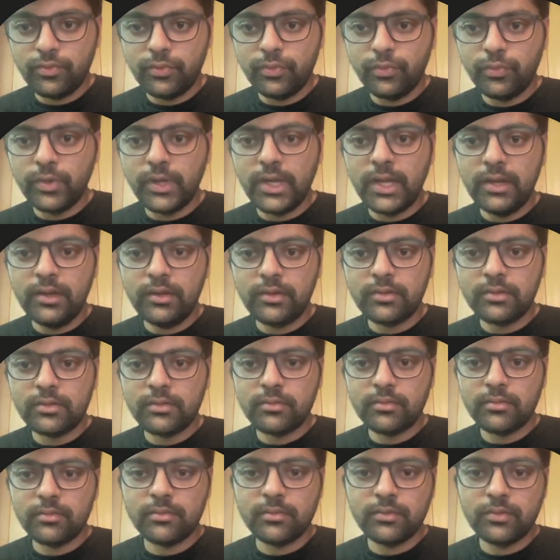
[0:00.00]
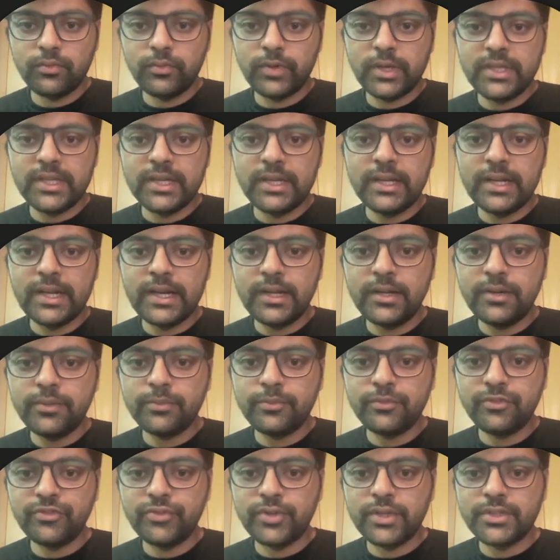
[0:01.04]
one wasn't at
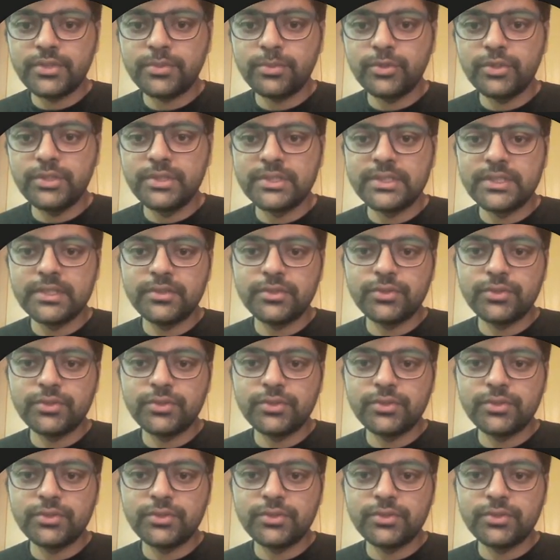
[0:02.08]
first position,